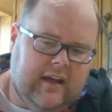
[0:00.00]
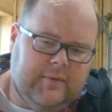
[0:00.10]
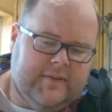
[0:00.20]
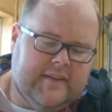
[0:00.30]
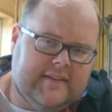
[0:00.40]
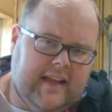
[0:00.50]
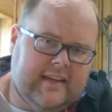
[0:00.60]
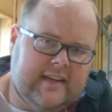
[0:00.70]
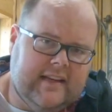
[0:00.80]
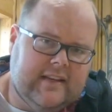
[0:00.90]
with the
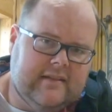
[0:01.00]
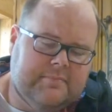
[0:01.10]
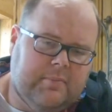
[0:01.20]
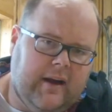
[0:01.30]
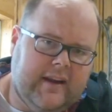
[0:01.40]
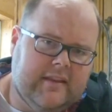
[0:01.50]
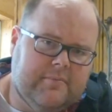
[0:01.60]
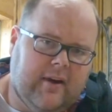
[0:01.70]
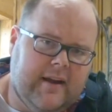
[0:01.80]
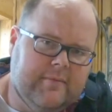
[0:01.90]
sanding and spraying the
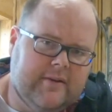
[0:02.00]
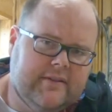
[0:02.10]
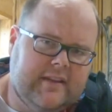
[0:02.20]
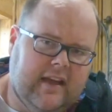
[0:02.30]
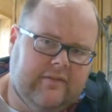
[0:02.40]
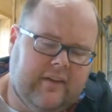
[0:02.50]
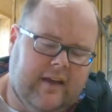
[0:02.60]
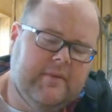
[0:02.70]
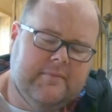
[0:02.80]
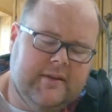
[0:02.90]
primer and stuff.
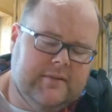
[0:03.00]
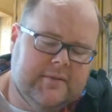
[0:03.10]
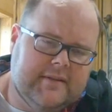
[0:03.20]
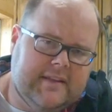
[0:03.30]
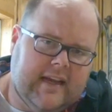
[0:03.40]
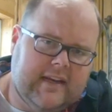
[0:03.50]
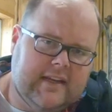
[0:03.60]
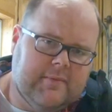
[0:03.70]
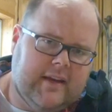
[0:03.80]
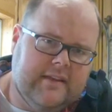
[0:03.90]
I'm going to be doing the
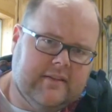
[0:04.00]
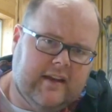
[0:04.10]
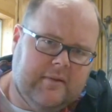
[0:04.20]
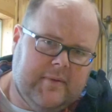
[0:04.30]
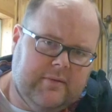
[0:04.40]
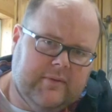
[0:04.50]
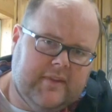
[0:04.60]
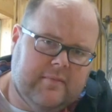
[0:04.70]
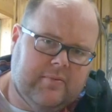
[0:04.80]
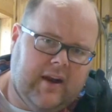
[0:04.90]
sanding, but he's going to help me
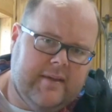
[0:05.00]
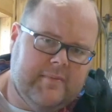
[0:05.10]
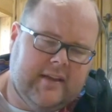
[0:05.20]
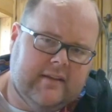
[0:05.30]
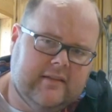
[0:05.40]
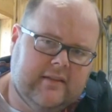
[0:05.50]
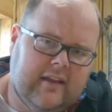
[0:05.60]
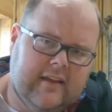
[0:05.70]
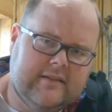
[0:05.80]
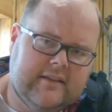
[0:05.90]
with the priming
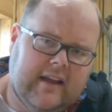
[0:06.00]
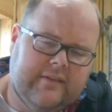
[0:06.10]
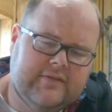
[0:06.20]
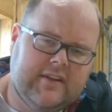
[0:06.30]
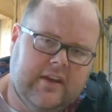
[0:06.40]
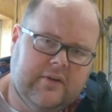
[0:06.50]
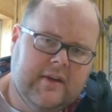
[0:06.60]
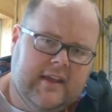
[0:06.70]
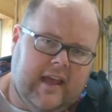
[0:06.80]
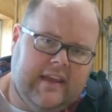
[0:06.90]
and stuff. So,
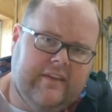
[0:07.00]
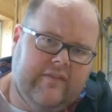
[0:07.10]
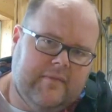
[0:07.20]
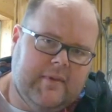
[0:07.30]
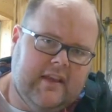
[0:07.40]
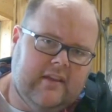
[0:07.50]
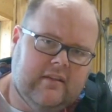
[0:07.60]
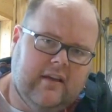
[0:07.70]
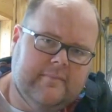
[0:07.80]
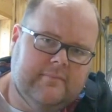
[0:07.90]
and giving me
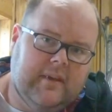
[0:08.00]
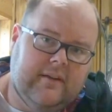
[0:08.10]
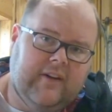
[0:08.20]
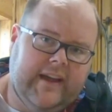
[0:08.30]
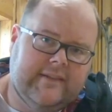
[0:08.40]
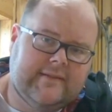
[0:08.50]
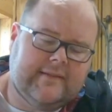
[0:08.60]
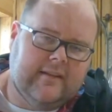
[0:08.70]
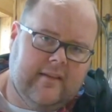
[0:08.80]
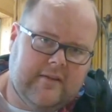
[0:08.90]

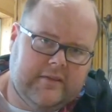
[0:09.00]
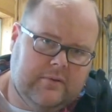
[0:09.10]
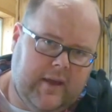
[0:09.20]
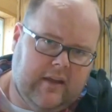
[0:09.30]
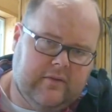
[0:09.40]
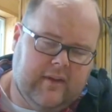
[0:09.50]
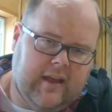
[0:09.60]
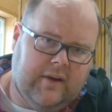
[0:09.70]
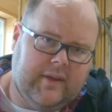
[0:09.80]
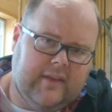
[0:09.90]
advice along the way on
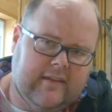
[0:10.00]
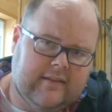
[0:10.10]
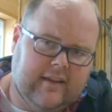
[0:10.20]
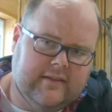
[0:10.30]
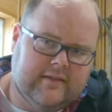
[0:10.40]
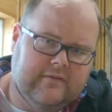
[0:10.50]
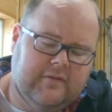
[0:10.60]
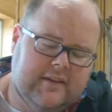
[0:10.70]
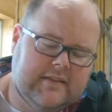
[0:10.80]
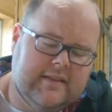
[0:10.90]
how he thinks I should
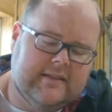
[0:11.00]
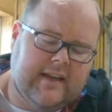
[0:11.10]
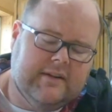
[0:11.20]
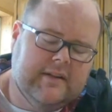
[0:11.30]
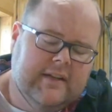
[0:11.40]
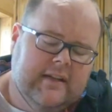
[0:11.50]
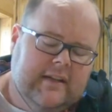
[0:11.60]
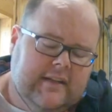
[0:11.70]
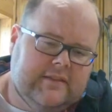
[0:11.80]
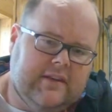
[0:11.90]
finish these out.
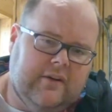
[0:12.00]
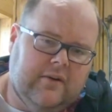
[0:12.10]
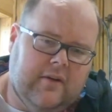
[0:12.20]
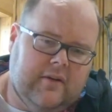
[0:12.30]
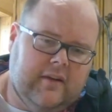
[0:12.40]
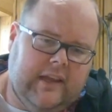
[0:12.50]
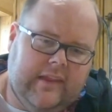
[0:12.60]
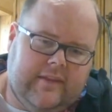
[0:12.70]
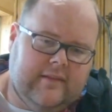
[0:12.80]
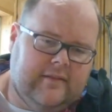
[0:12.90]
So
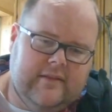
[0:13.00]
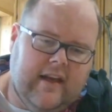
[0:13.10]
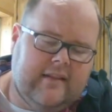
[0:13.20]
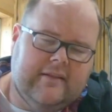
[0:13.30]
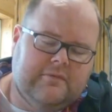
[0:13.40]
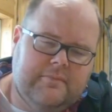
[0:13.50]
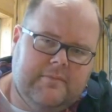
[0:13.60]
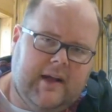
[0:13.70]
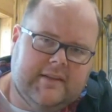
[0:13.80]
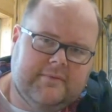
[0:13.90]
if none of this would be
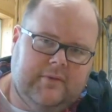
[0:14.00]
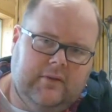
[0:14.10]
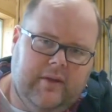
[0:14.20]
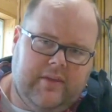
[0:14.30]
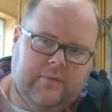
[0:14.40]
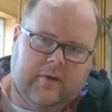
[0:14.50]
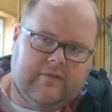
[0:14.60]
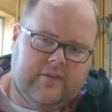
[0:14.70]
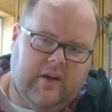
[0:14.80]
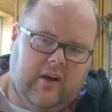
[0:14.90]
possible if it
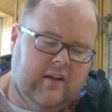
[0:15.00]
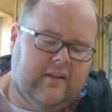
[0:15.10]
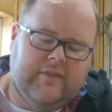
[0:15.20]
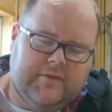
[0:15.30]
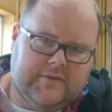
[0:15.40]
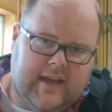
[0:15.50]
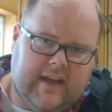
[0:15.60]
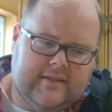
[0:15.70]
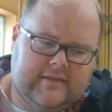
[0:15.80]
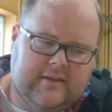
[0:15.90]
weren't for all of those
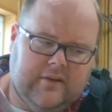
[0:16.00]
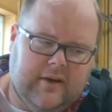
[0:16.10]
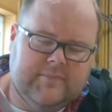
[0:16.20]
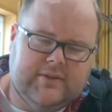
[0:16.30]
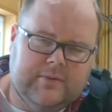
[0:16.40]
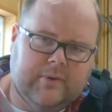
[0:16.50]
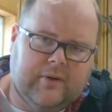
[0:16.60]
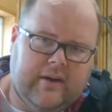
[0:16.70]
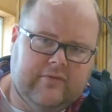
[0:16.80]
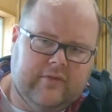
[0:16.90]
guys. So I'm super
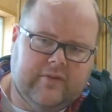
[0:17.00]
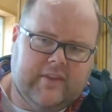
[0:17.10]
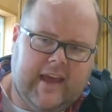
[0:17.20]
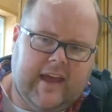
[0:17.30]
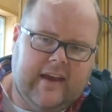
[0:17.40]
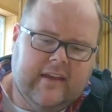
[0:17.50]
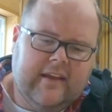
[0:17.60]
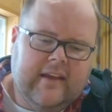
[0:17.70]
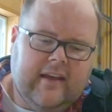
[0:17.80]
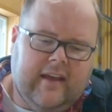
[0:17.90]
grateful for that.
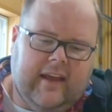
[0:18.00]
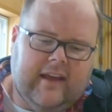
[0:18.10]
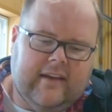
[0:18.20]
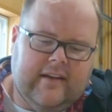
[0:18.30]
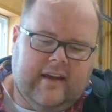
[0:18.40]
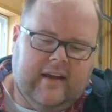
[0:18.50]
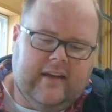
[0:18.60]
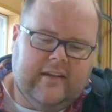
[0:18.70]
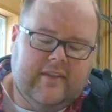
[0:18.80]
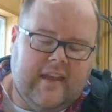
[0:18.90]
And
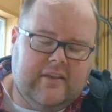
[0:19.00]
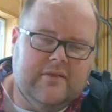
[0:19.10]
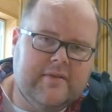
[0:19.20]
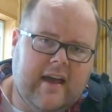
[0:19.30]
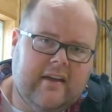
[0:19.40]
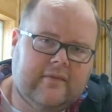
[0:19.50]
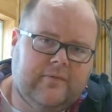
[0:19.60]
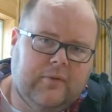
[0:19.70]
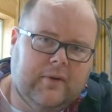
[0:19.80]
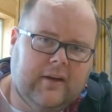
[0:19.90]
thank you guys
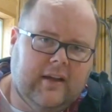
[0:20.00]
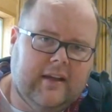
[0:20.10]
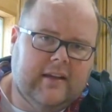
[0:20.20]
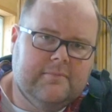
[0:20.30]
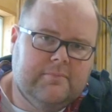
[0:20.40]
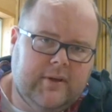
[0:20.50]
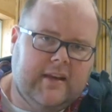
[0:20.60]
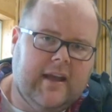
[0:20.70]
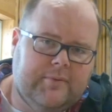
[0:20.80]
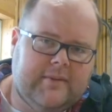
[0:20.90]
for
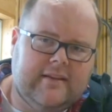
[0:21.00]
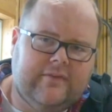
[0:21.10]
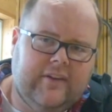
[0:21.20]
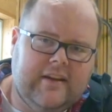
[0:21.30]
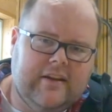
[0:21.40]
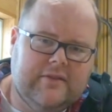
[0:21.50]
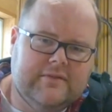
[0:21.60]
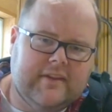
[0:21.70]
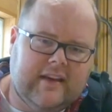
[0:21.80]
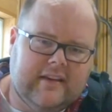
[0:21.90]
putting up with these
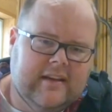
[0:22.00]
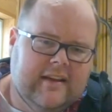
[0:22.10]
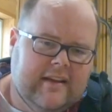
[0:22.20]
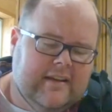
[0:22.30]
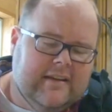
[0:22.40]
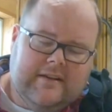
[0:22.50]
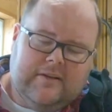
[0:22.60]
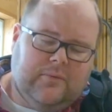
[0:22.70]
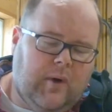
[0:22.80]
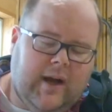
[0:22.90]
videos and
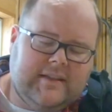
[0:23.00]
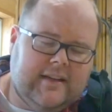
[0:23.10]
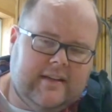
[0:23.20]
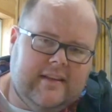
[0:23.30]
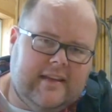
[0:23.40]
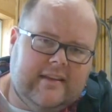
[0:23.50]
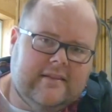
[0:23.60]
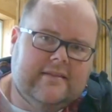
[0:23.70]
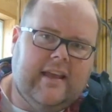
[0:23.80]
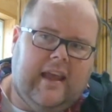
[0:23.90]
watching
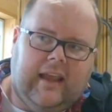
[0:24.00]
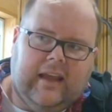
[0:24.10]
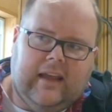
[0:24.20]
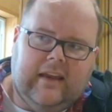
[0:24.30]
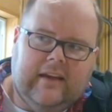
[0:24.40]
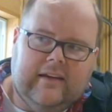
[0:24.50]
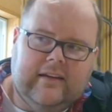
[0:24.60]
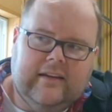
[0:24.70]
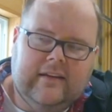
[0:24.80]
these and